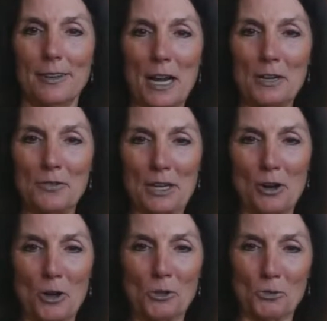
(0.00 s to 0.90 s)
kind of
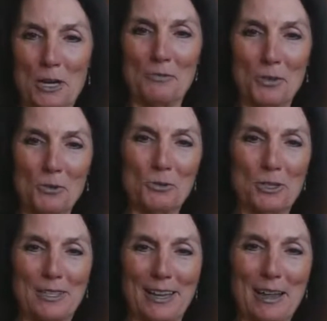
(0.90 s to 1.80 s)
in all three of
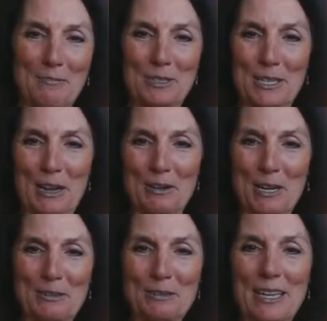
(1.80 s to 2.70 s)
those
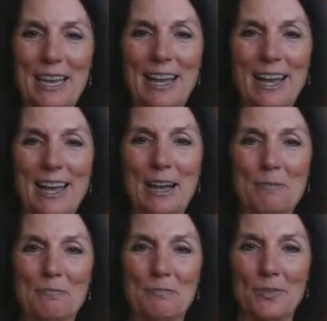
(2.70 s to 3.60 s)
scenarios,
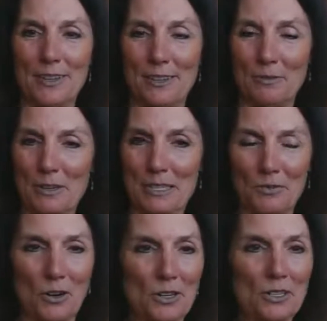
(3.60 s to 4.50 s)

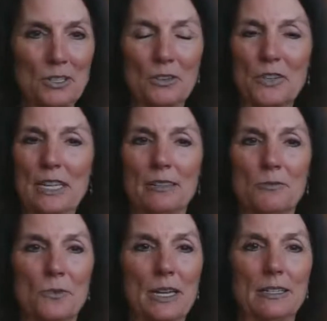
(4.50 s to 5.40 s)
as far as
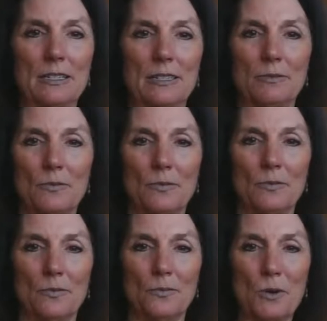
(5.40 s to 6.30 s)
serving when
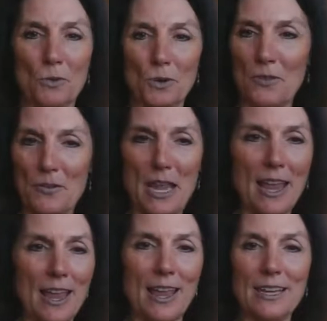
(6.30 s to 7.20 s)
we were
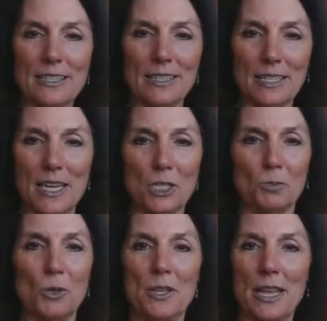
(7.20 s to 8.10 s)
easily
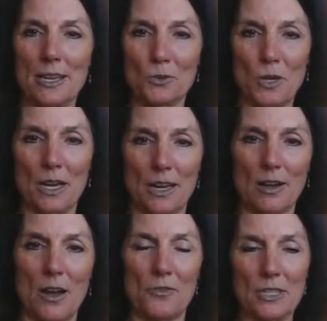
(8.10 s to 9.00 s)
accessible. And then as we
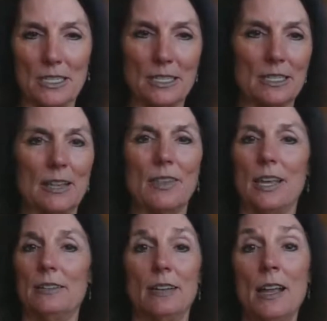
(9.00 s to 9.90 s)
got offices and then,